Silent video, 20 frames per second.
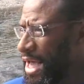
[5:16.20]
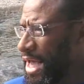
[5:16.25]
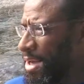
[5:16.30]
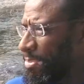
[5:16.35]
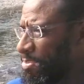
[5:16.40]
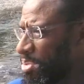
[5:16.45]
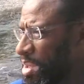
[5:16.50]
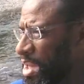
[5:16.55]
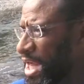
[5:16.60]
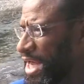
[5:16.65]
a
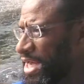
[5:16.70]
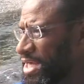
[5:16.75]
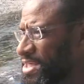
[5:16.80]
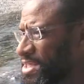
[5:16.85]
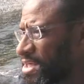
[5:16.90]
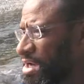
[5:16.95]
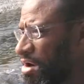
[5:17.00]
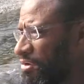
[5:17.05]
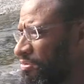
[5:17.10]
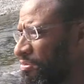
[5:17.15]

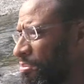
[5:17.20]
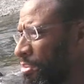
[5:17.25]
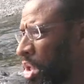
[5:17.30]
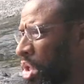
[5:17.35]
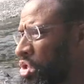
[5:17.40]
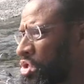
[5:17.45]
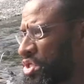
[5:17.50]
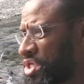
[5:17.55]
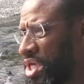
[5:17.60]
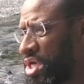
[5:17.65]
place of
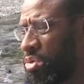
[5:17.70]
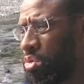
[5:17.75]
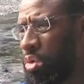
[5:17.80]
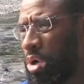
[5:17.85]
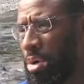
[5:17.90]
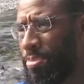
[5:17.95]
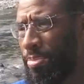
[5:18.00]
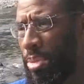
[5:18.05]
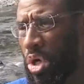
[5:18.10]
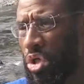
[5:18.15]
mercy
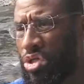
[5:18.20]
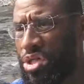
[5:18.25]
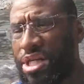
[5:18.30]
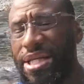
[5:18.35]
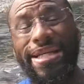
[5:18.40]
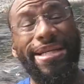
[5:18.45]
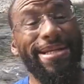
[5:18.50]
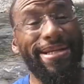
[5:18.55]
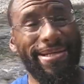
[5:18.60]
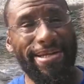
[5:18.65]
where
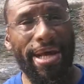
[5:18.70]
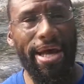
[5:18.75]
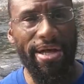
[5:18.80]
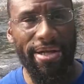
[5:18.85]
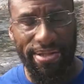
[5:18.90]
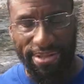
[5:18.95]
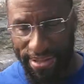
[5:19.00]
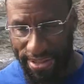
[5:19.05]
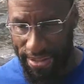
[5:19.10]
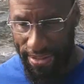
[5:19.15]
mercy
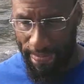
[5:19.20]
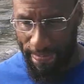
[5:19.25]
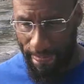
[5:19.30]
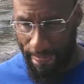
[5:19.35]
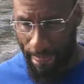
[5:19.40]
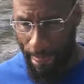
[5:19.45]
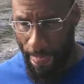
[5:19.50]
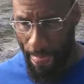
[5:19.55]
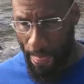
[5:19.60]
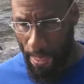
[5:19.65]
descends
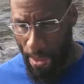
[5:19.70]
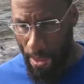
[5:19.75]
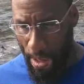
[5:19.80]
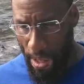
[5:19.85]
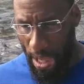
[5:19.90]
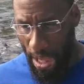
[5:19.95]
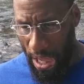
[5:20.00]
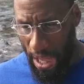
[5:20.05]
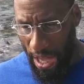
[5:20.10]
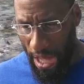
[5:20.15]

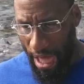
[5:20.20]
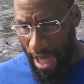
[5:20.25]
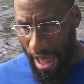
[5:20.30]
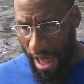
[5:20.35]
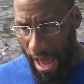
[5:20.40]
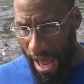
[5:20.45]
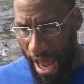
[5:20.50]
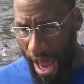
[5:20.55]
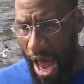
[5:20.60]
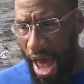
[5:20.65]

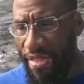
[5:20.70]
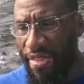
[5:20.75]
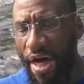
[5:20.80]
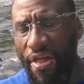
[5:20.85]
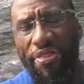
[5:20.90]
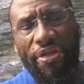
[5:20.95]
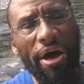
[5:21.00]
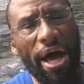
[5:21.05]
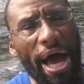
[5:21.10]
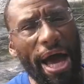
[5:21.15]
and
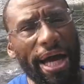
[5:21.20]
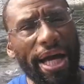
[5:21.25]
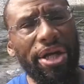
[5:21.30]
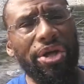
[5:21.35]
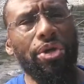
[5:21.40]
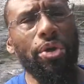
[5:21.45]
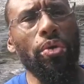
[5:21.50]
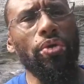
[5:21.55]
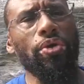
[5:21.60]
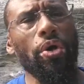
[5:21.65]
that the
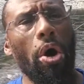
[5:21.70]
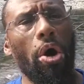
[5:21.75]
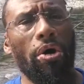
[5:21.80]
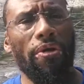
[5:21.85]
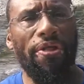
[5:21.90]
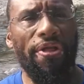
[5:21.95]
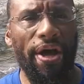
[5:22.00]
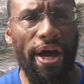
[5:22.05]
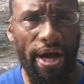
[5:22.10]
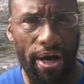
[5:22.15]
angels are
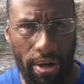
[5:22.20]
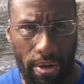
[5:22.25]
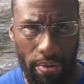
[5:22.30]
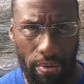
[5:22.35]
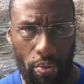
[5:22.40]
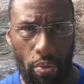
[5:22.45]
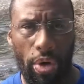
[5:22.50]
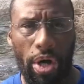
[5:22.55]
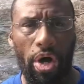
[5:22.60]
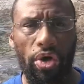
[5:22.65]
there.
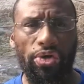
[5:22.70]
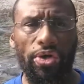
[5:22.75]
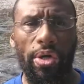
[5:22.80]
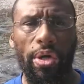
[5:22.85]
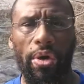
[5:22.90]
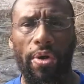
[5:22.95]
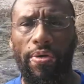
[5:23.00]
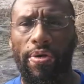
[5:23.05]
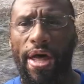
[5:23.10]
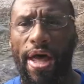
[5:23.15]
We also
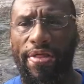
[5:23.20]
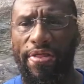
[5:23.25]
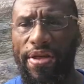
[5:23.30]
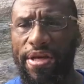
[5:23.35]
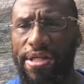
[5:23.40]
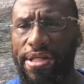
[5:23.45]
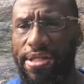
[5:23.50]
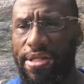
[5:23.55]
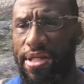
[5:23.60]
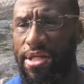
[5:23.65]
learned that
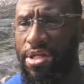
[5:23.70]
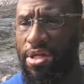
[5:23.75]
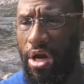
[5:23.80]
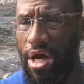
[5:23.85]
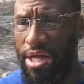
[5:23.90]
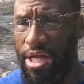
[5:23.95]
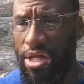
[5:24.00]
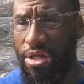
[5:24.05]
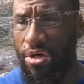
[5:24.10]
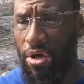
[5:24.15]
this, this
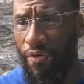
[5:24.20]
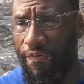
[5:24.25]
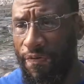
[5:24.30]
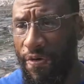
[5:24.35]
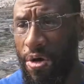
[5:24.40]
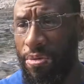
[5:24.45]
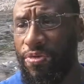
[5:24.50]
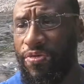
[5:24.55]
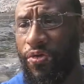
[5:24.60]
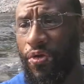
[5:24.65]
hadith
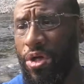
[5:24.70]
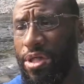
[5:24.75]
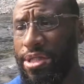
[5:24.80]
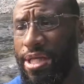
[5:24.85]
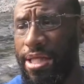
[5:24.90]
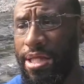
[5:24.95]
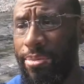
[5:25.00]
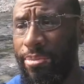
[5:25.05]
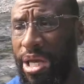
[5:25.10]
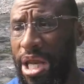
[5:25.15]
affirms for us
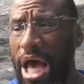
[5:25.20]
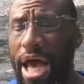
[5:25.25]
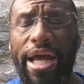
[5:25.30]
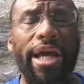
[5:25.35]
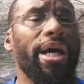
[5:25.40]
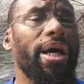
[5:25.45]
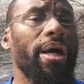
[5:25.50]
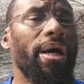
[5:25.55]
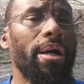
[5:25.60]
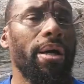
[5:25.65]
that the
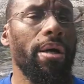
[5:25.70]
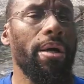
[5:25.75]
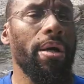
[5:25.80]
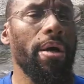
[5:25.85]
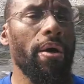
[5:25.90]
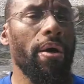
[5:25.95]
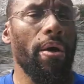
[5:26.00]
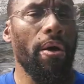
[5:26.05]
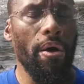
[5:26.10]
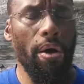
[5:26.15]
malaika
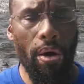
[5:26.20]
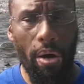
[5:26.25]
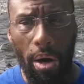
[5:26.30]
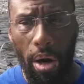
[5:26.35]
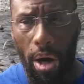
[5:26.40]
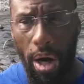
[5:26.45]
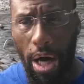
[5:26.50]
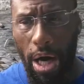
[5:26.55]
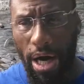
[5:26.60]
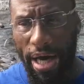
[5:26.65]

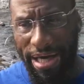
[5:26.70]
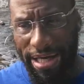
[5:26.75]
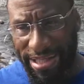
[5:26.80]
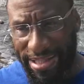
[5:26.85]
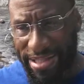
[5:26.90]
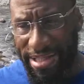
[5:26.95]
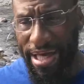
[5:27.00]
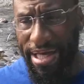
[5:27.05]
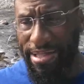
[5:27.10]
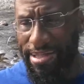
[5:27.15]
uh,
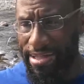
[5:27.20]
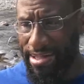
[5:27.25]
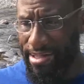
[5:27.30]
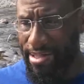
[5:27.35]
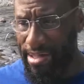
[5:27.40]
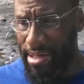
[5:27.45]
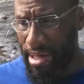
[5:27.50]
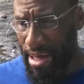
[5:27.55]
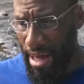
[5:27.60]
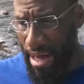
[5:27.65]
exist
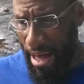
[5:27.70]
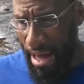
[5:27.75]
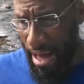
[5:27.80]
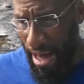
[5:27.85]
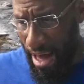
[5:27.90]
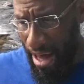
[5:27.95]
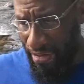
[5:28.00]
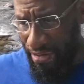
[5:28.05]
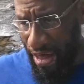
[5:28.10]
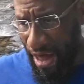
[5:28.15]

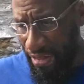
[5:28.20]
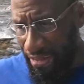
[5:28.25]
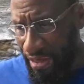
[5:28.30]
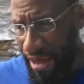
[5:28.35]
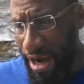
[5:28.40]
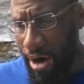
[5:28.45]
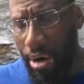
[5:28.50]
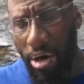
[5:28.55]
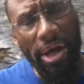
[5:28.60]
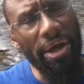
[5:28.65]
and that
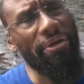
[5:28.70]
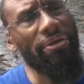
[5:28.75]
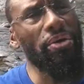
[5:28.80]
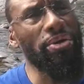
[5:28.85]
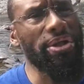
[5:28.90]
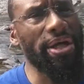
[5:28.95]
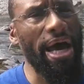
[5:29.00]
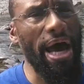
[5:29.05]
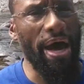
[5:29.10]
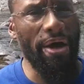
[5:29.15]
they are in
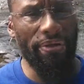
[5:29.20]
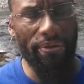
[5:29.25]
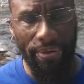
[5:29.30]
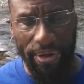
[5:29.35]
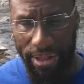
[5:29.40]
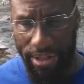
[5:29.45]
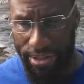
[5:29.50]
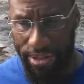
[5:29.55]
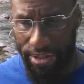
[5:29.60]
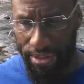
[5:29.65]
those
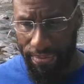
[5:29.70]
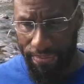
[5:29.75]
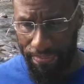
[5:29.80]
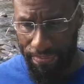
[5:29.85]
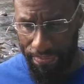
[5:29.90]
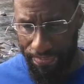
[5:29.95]
gatherings.